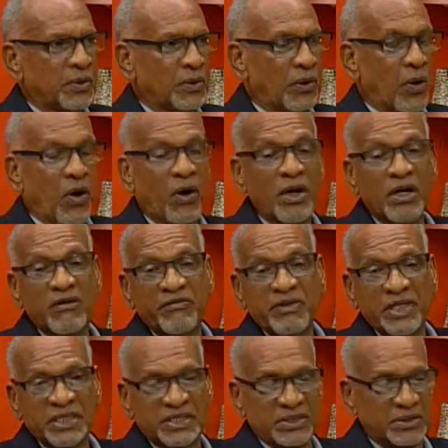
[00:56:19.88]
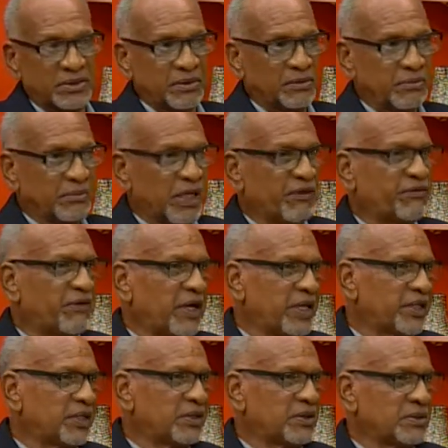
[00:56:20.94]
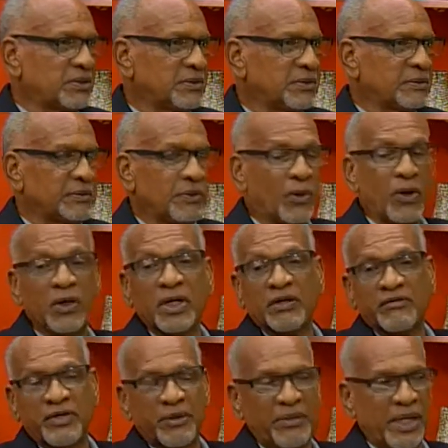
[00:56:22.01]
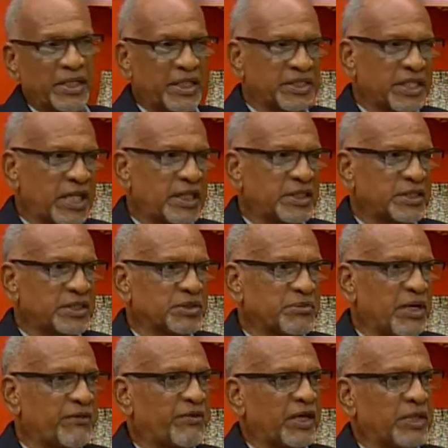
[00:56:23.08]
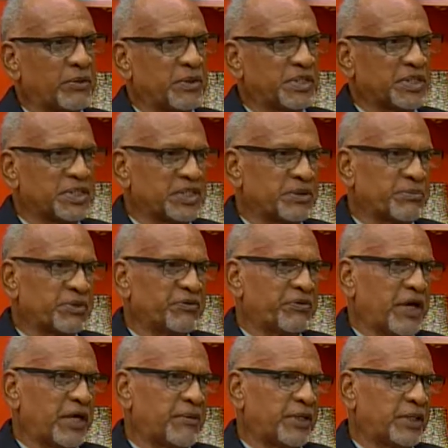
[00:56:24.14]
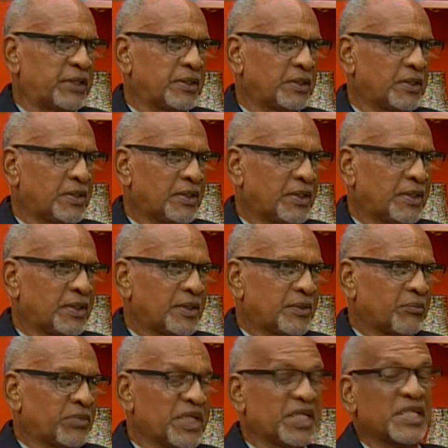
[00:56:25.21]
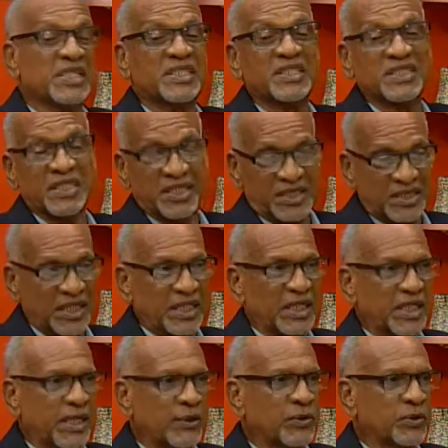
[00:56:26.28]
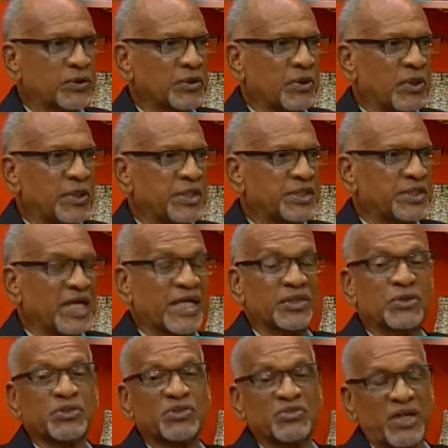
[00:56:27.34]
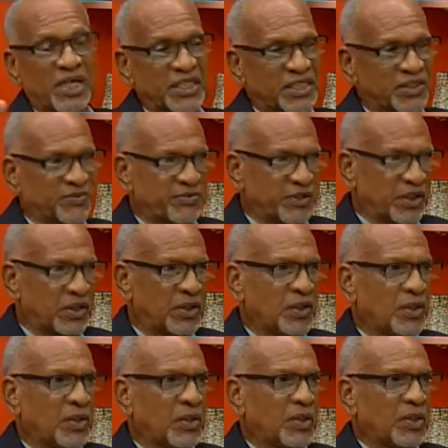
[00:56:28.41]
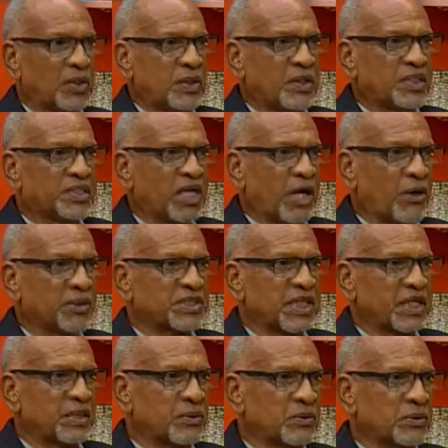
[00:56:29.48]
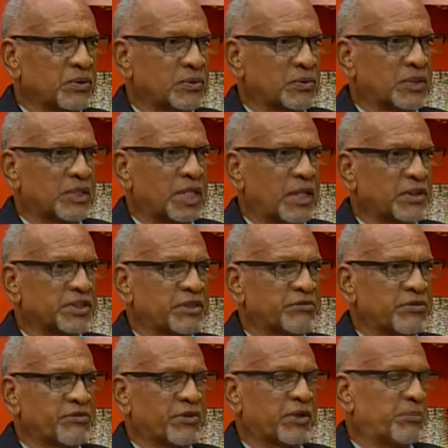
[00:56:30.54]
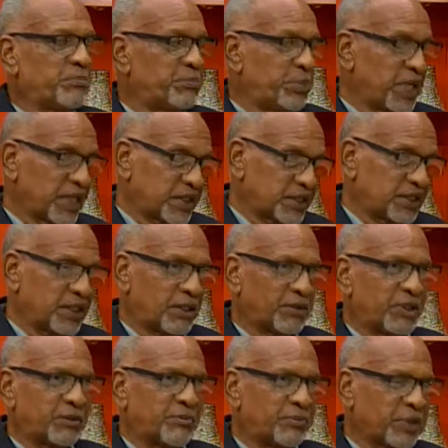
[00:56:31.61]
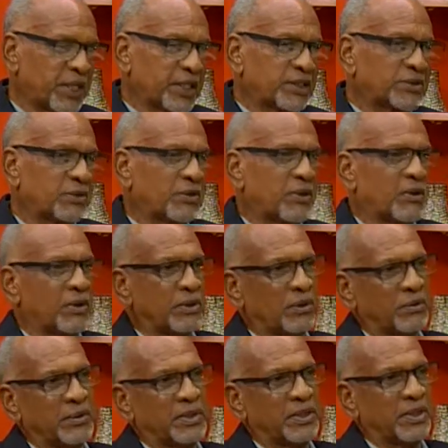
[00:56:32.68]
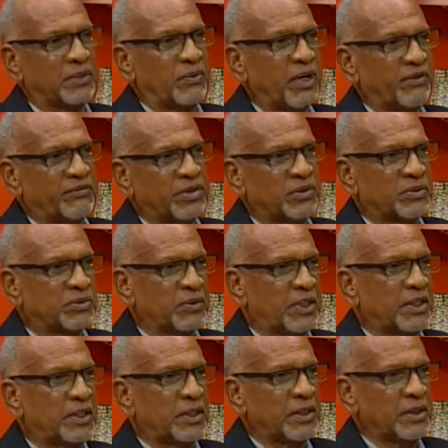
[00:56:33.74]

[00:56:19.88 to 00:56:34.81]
All of us, my father, all of them had the challenges. My father was a simple fireman, but he insisted that I go to college. He had to transfer his house. He had a wooden house at before, break it down and bring it to Rockhall Road in Raffin 212